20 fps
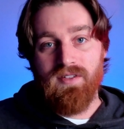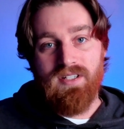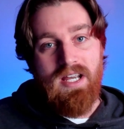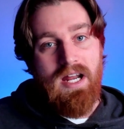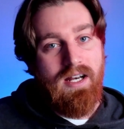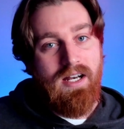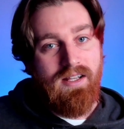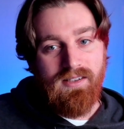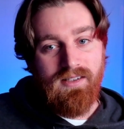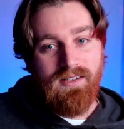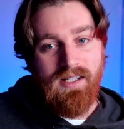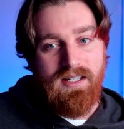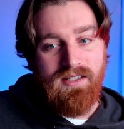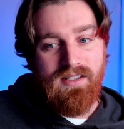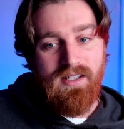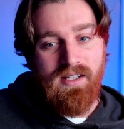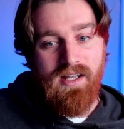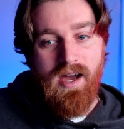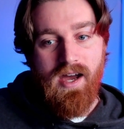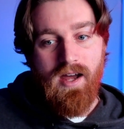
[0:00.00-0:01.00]
anything less
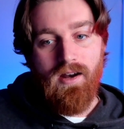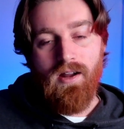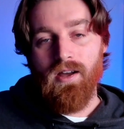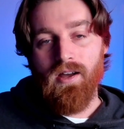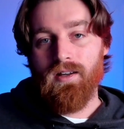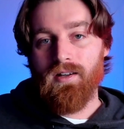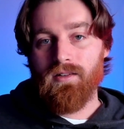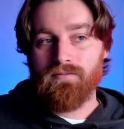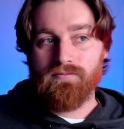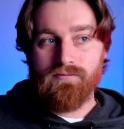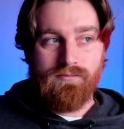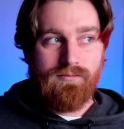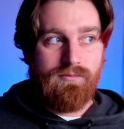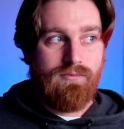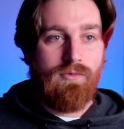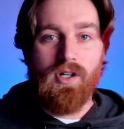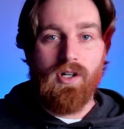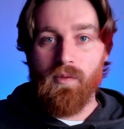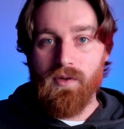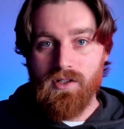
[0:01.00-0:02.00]
than that,
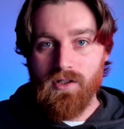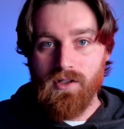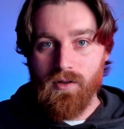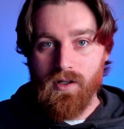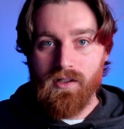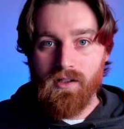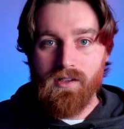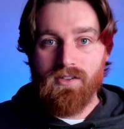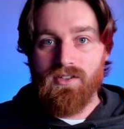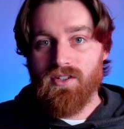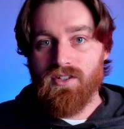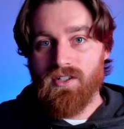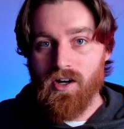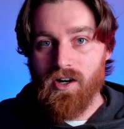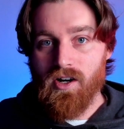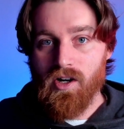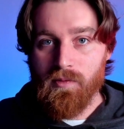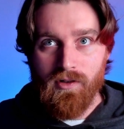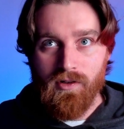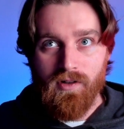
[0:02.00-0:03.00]
what are we doing? This is
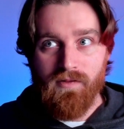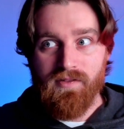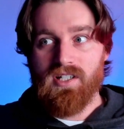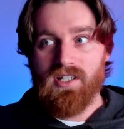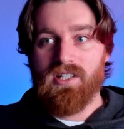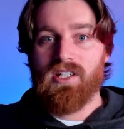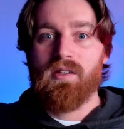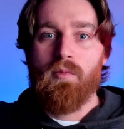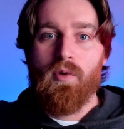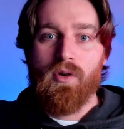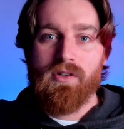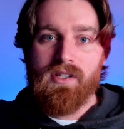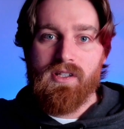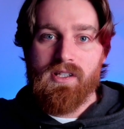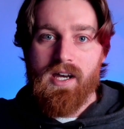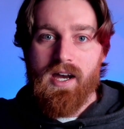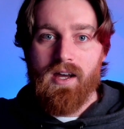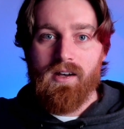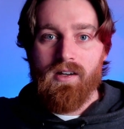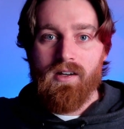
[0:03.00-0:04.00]
terrible. Or if it's anything more than
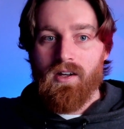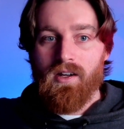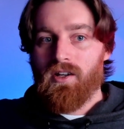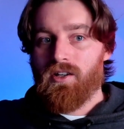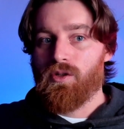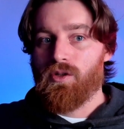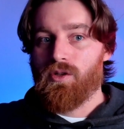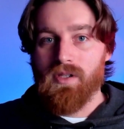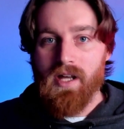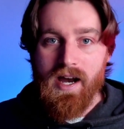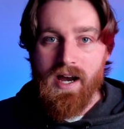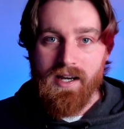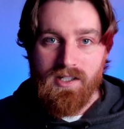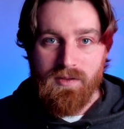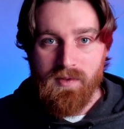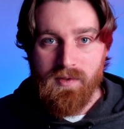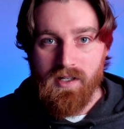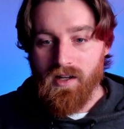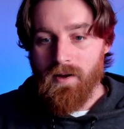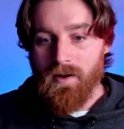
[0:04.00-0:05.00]
that, you lied to
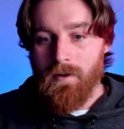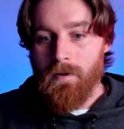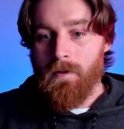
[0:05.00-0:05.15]
me.